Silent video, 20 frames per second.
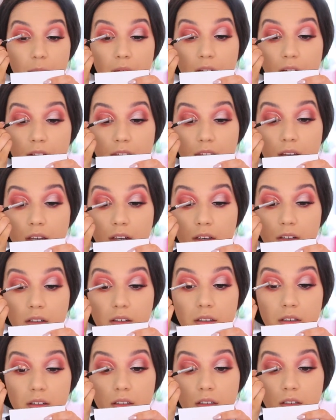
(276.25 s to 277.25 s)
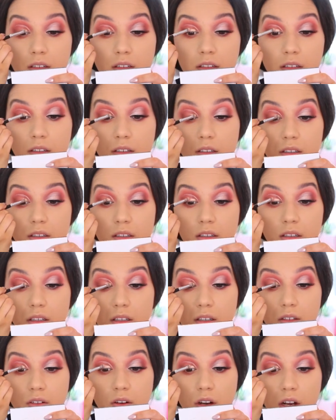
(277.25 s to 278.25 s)
pack that
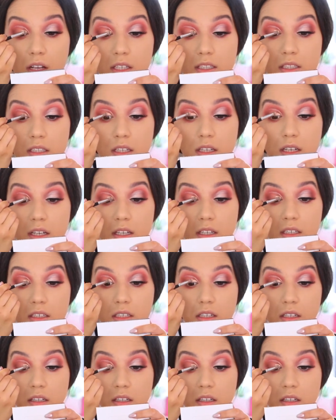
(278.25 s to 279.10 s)
across the lid.